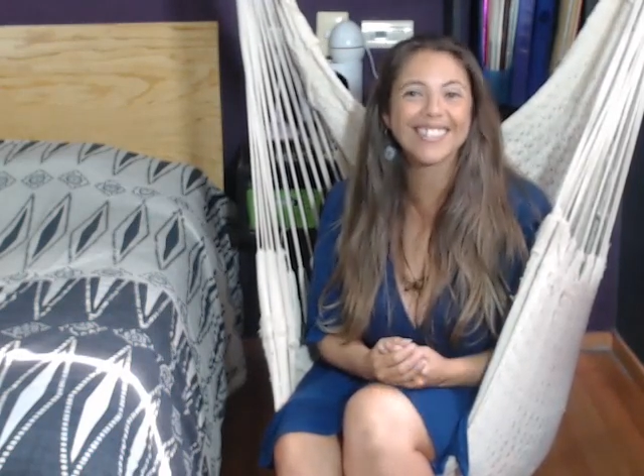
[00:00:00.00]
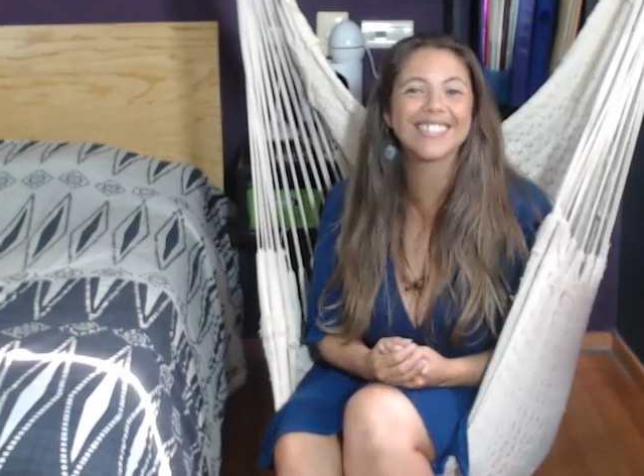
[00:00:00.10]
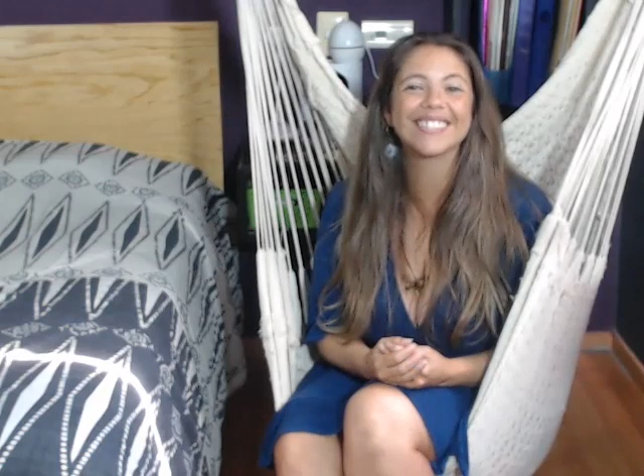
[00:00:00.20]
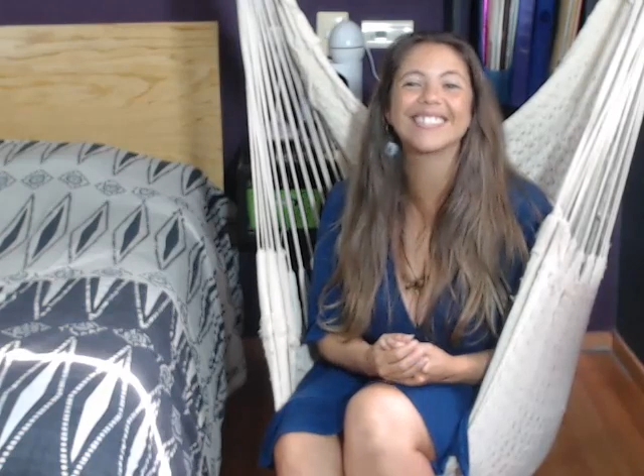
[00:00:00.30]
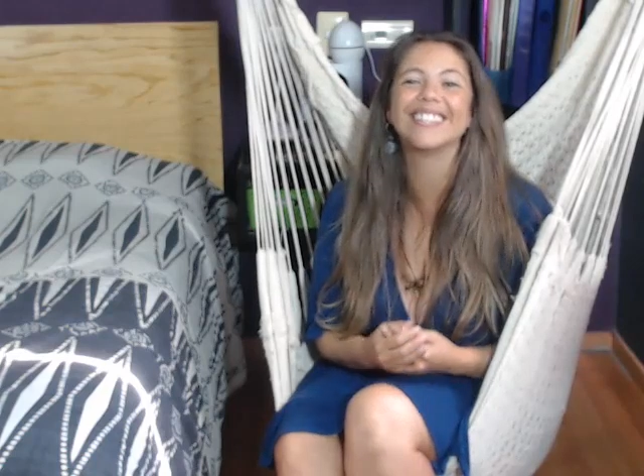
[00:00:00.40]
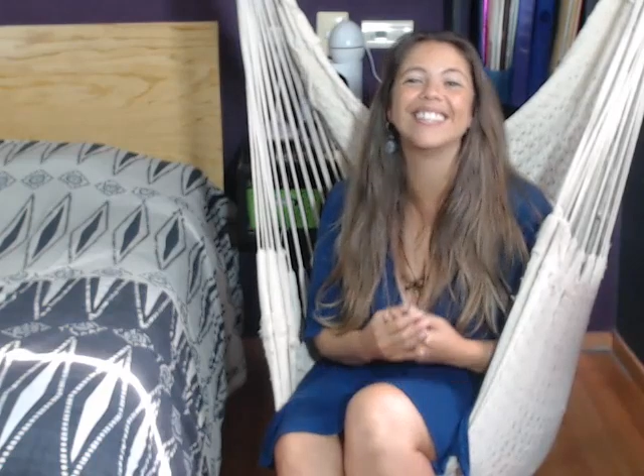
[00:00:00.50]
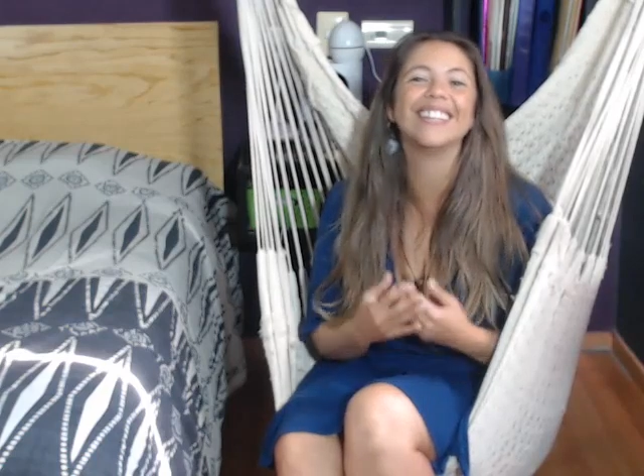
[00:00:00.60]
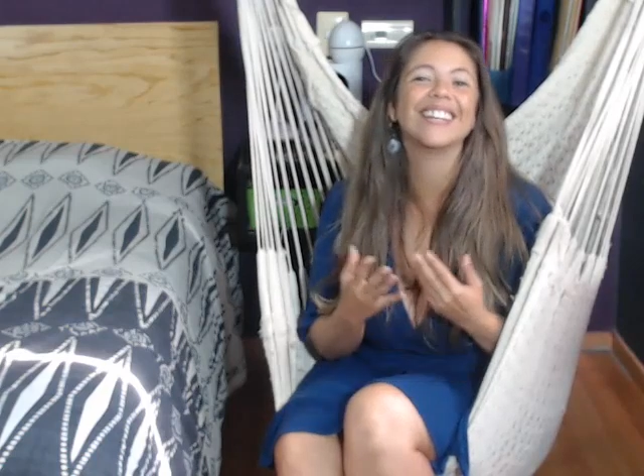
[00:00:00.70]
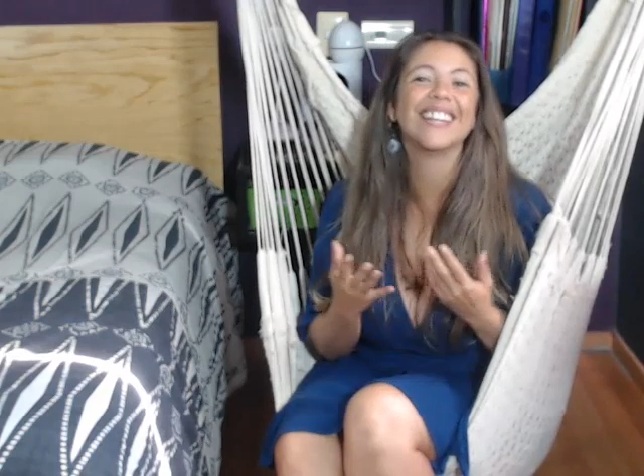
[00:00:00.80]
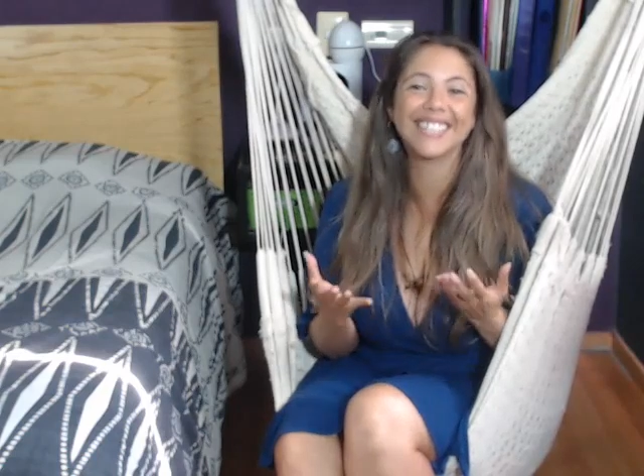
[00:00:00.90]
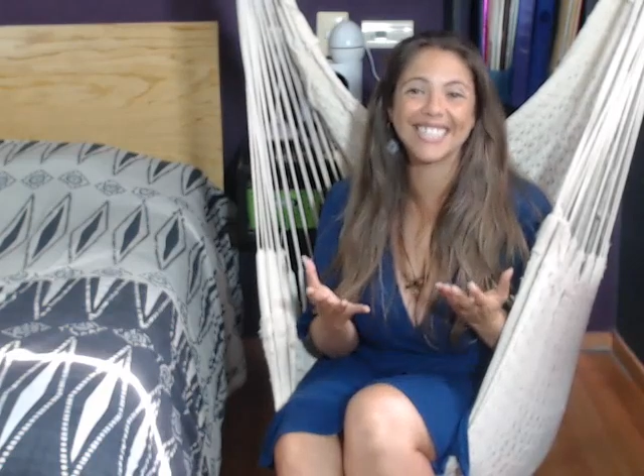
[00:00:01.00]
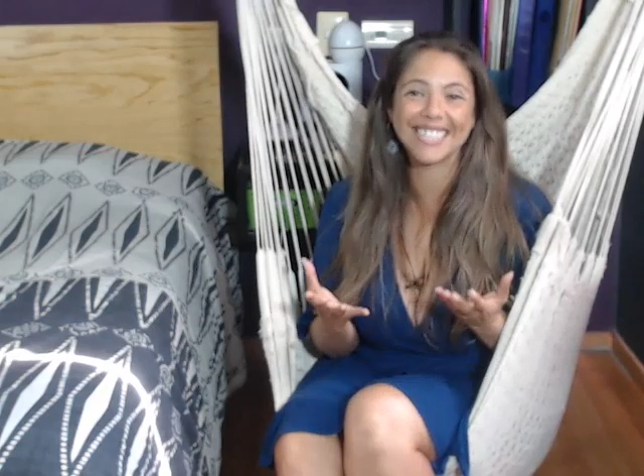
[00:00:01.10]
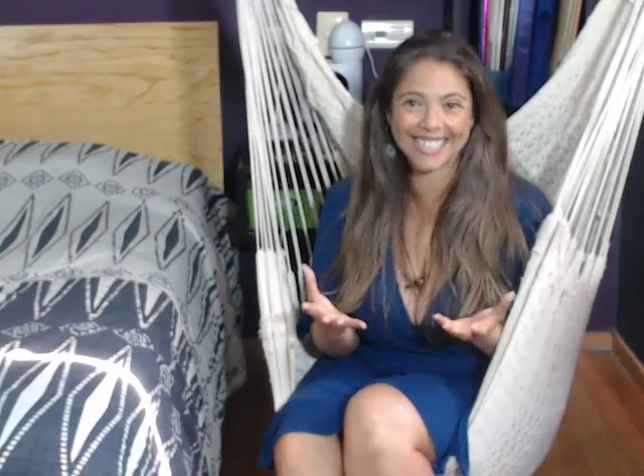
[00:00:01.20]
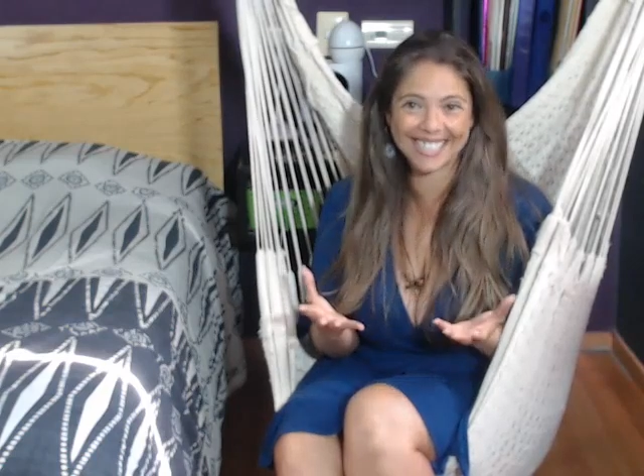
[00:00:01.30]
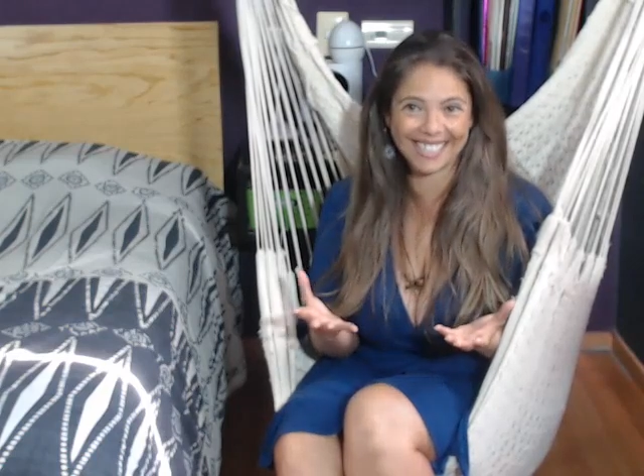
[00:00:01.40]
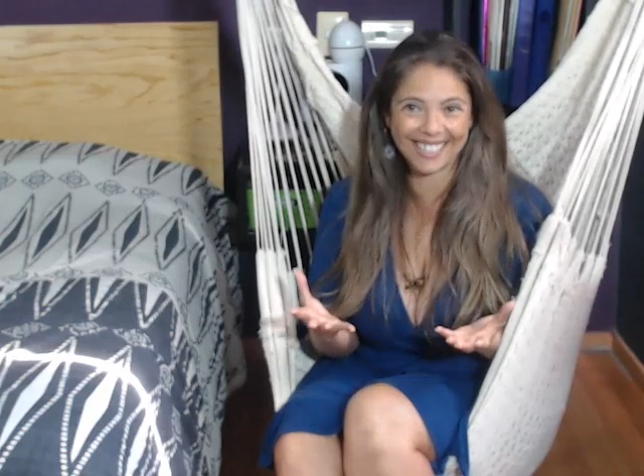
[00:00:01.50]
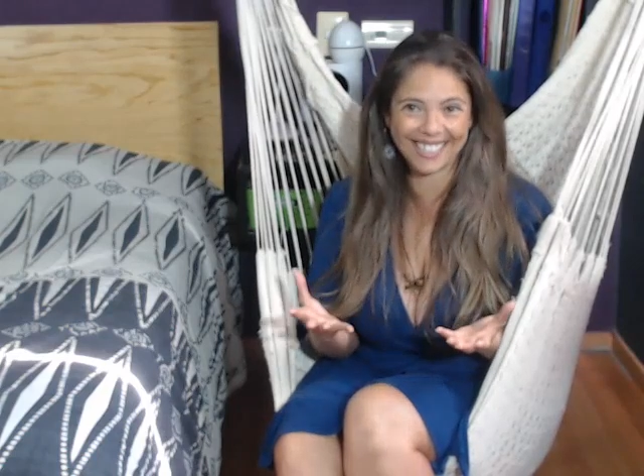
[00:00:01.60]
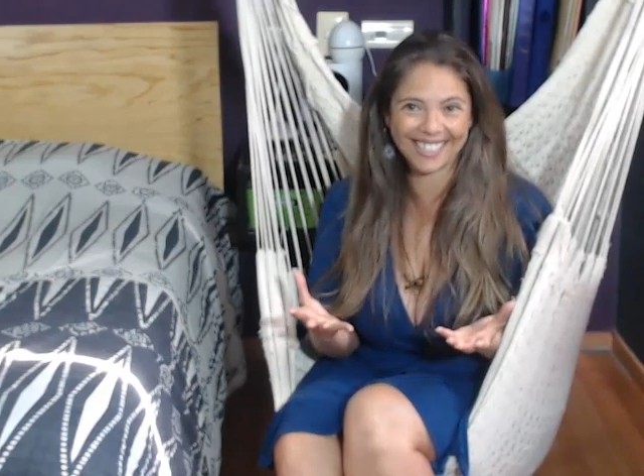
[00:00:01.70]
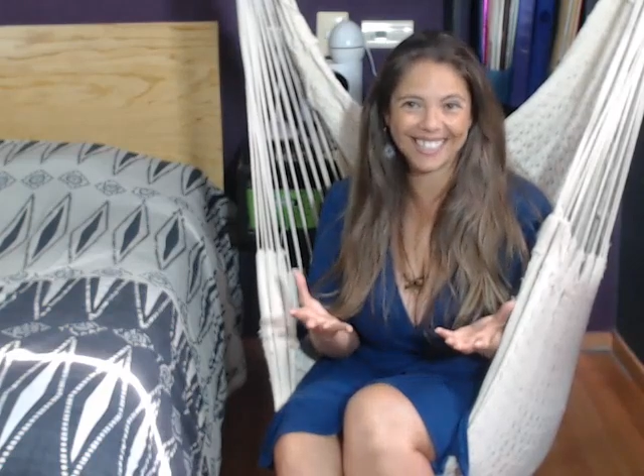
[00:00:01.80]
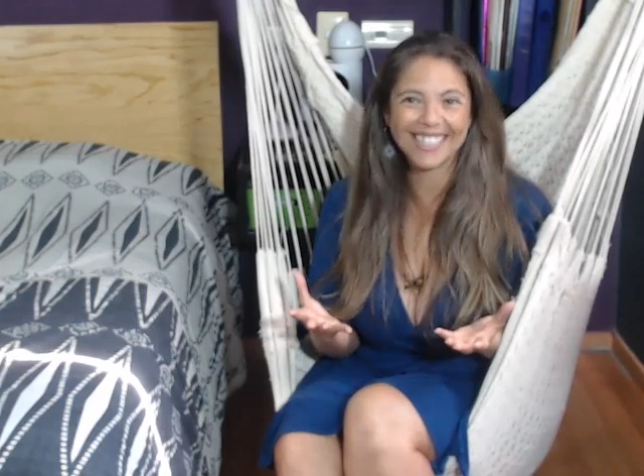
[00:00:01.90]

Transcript: see the sea.